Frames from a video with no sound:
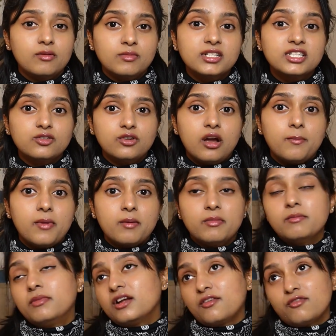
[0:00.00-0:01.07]
studio apartment.
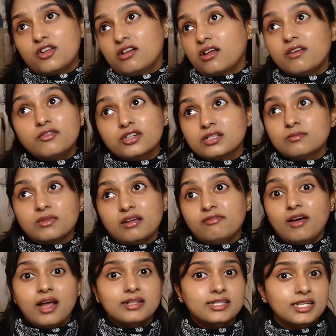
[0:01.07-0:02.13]
But if you're looking for something
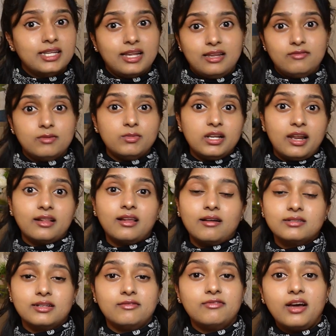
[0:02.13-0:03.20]
fancy, it can even be like
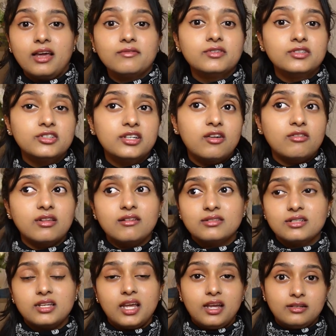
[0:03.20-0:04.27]
1,500 or
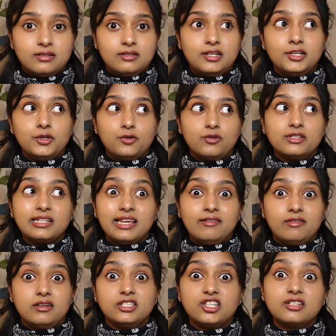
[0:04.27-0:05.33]
1,800 euros,
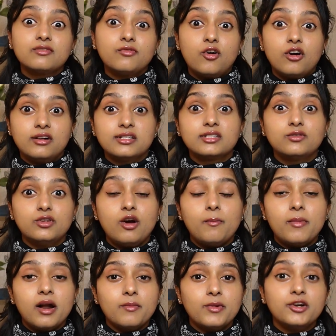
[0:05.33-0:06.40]
even just for a studio
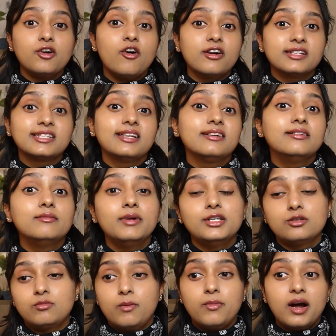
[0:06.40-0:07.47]
apartment or a single
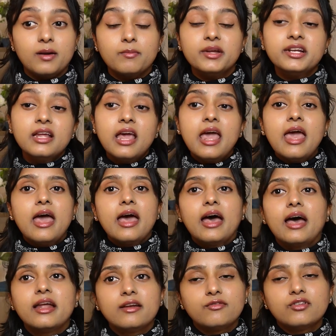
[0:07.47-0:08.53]
bedroom apartment.
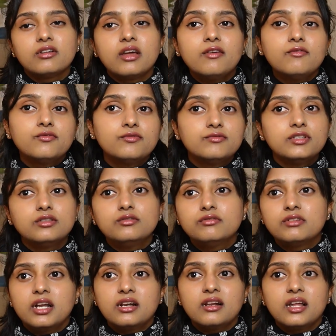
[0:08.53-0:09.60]
And if you're looking to
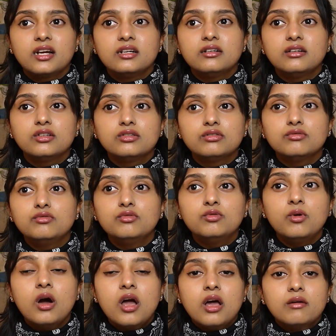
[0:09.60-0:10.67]
rent like a
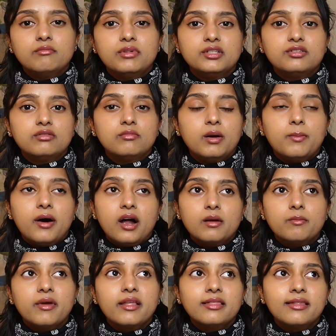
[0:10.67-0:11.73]
2 bedroom
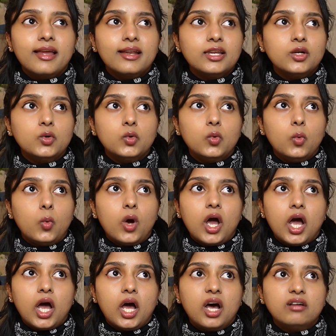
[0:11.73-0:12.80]
apartment, then
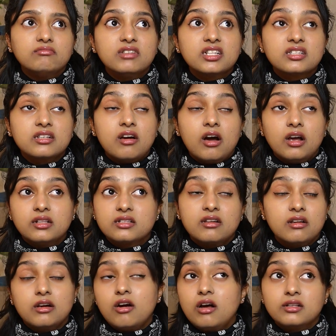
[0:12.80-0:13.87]
it's
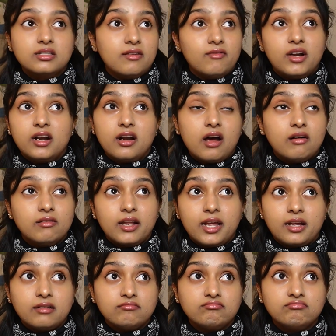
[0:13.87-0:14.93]
gonna cost somewhere around
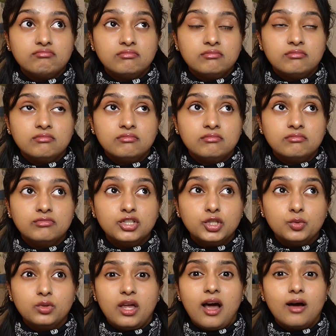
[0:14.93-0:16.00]
like
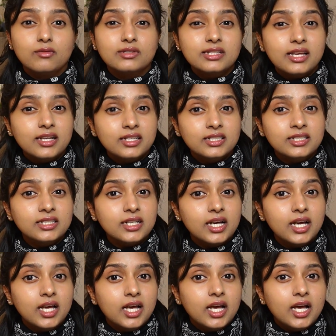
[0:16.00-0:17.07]
2,000
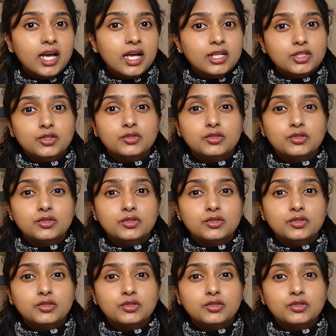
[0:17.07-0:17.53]
to